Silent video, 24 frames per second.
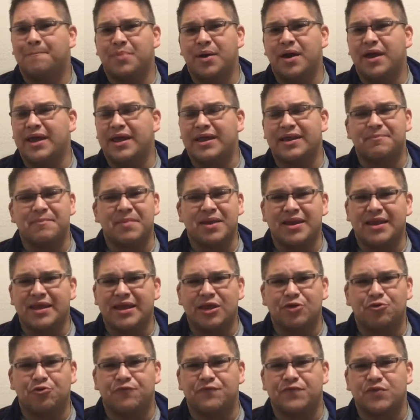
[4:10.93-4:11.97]
But in many
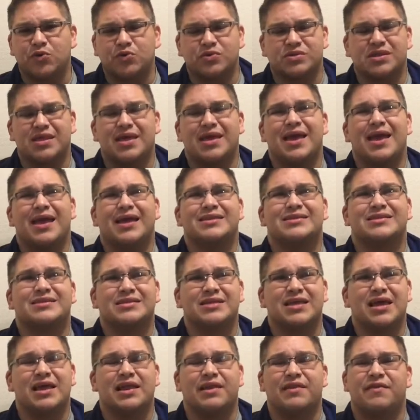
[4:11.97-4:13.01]
interviews, they had
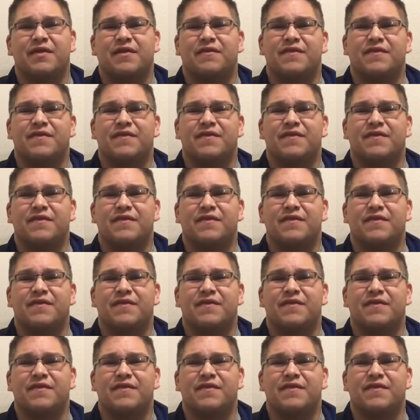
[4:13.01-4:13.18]
said